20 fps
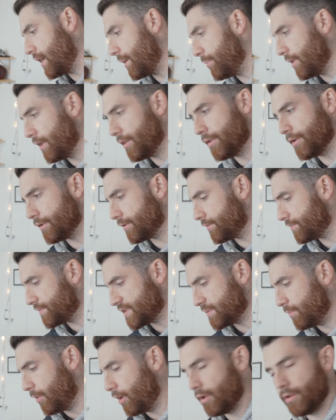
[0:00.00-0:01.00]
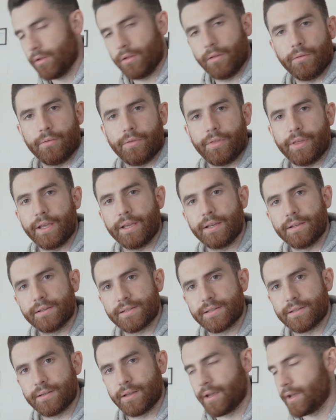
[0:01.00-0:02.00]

a couple other small things,